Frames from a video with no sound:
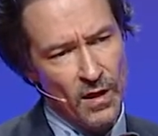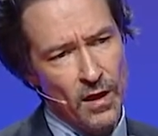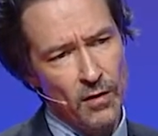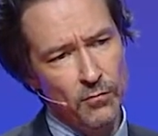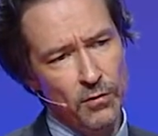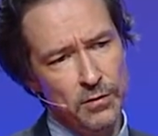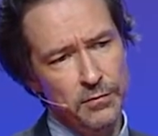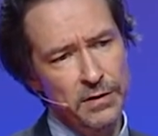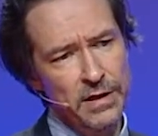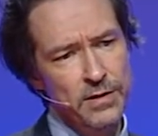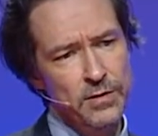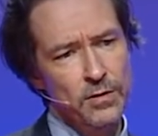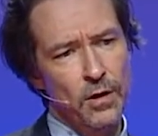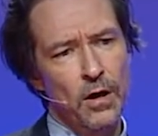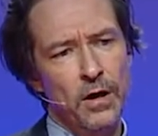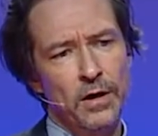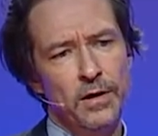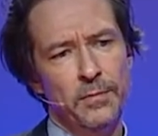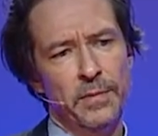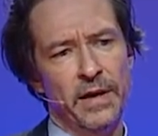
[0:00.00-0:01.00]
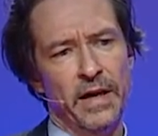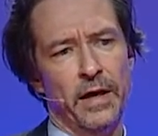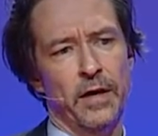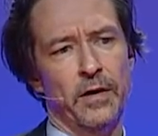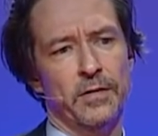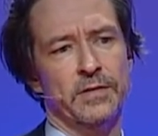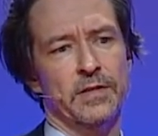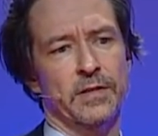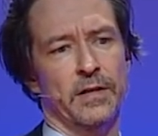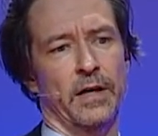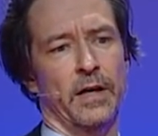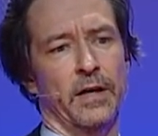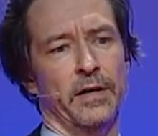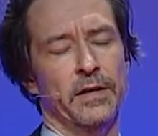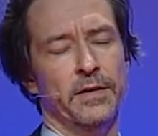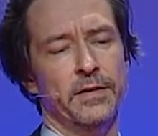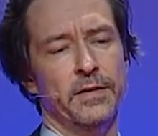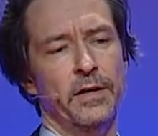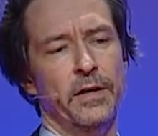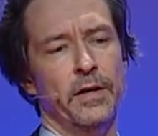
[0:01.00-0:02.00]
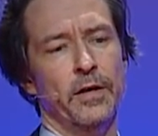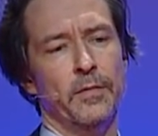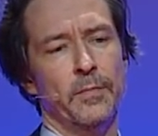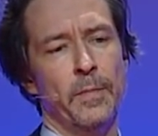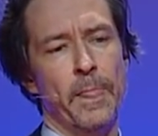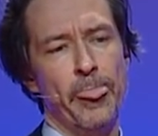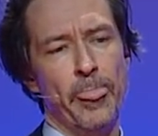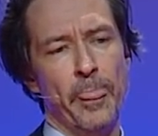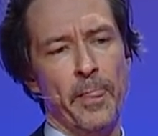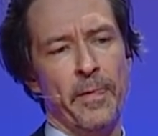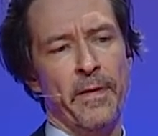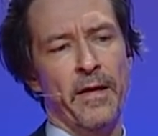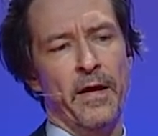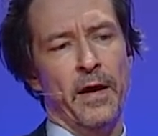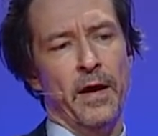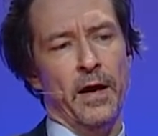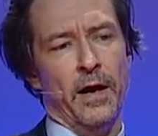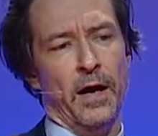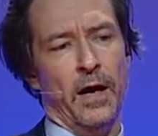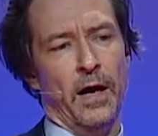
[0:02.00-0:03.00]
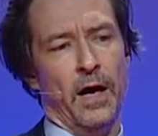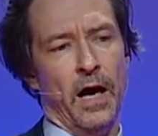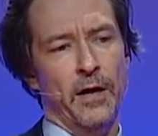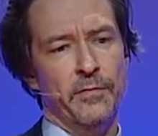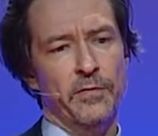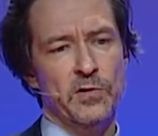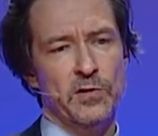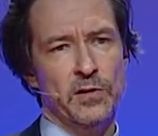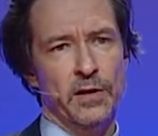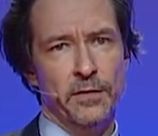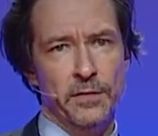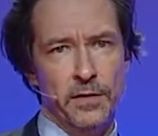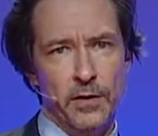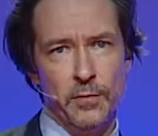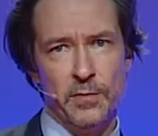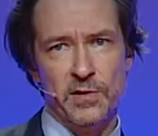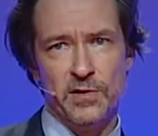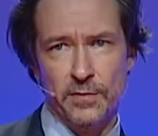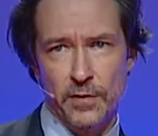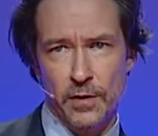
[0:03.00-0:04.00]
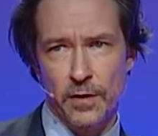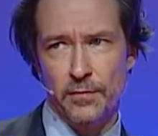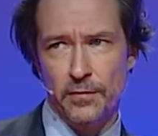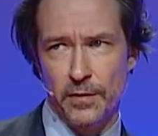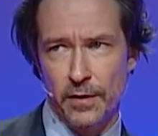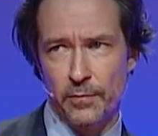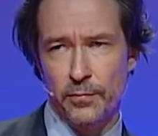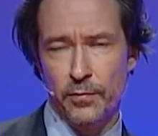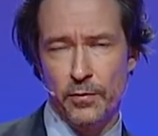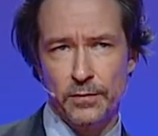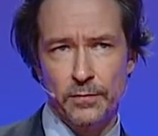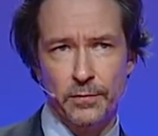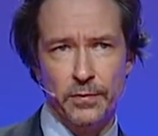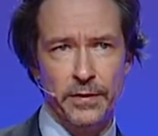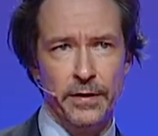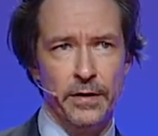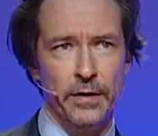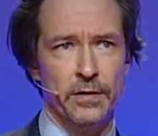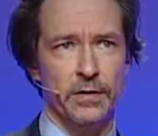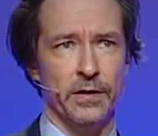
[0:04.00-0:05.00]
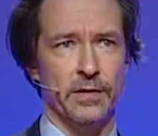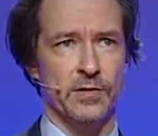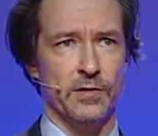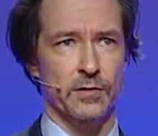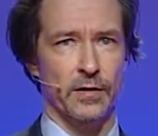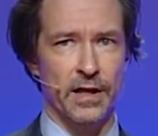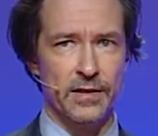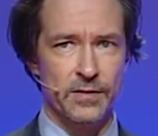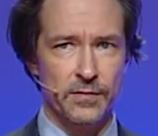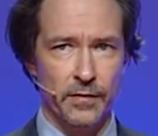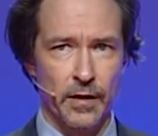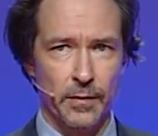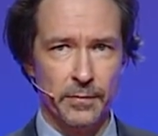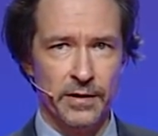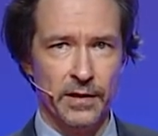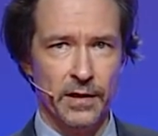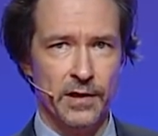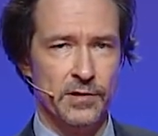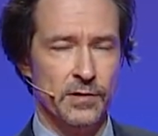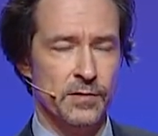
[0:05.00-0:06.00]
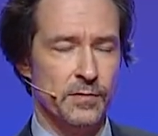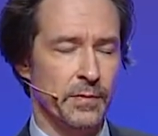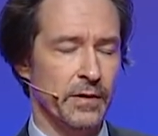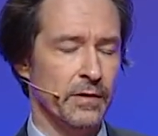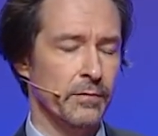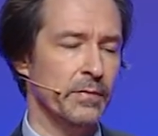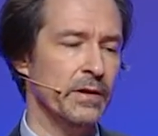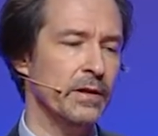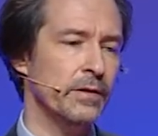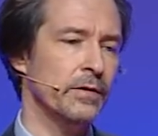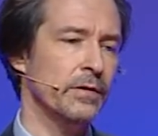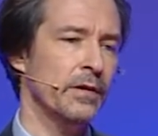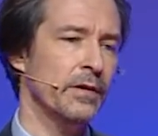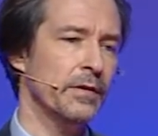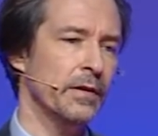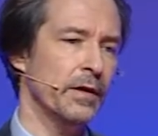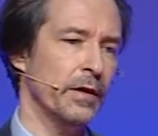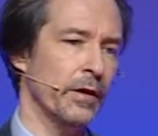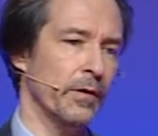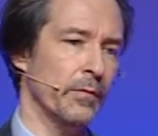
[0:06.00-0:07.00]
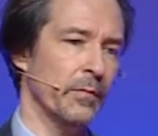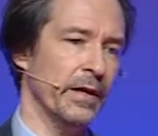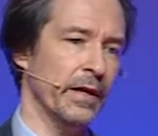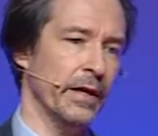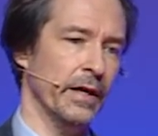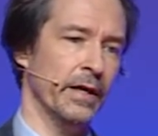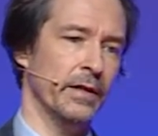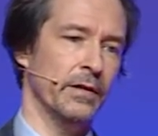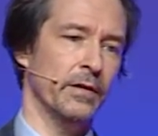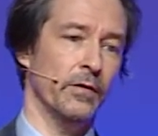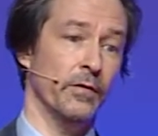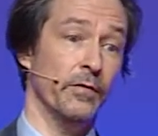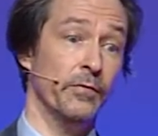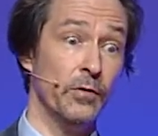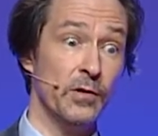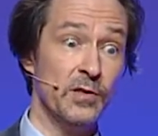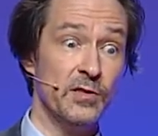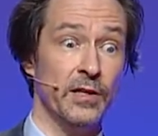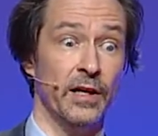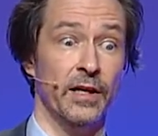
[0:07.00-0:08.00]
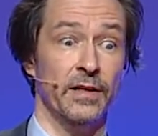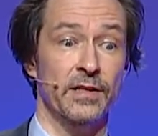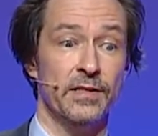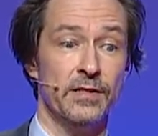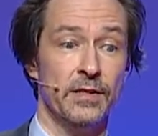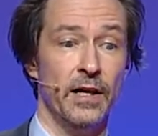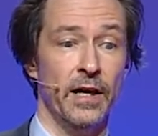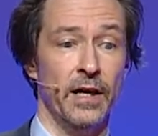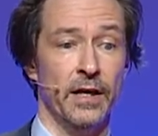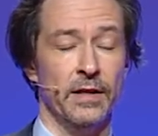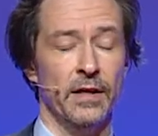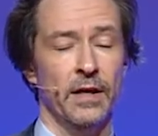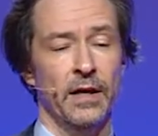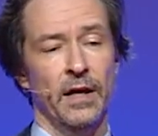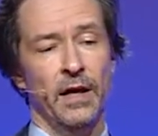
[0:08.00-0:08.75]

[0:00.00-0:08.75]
when we talk about Ethereum, obviously, Ethereum is a very, very important player. There's lots of applications being built on Ethereum. And of course, they understand